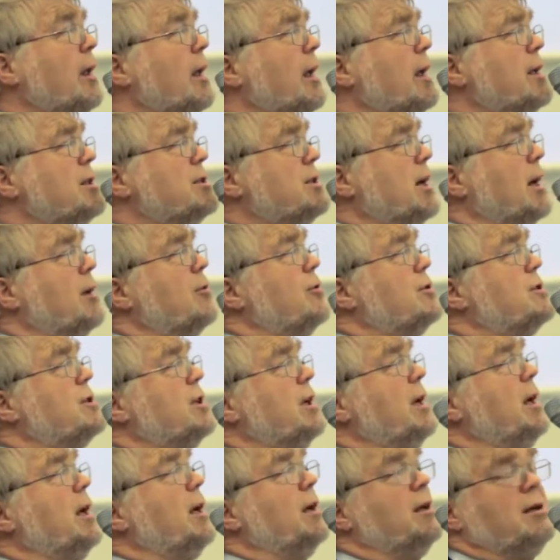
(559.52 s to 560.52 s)

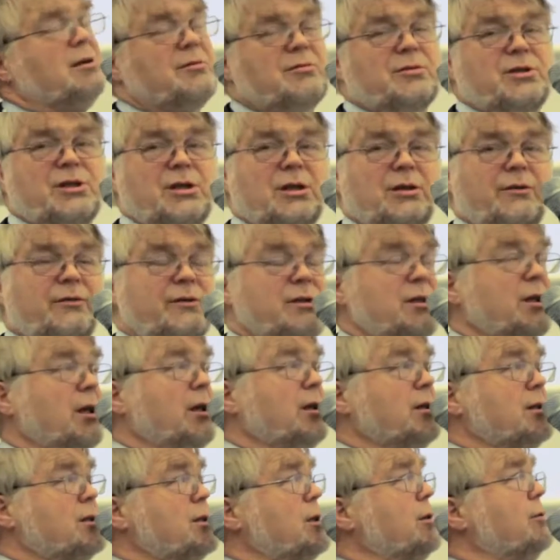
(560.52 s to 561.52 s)
integrity,
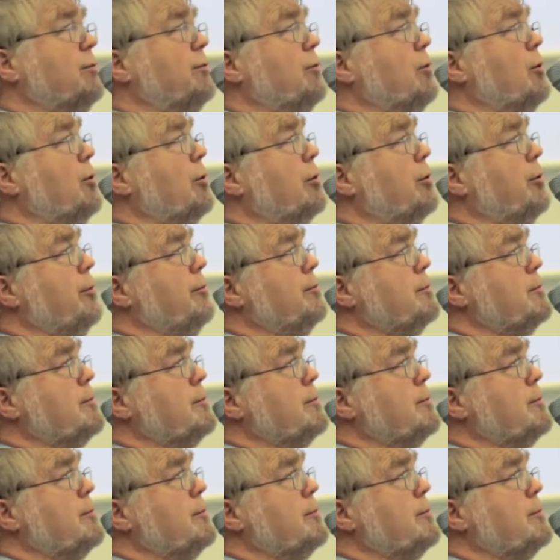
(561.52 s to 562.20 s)
servicing, and so forth.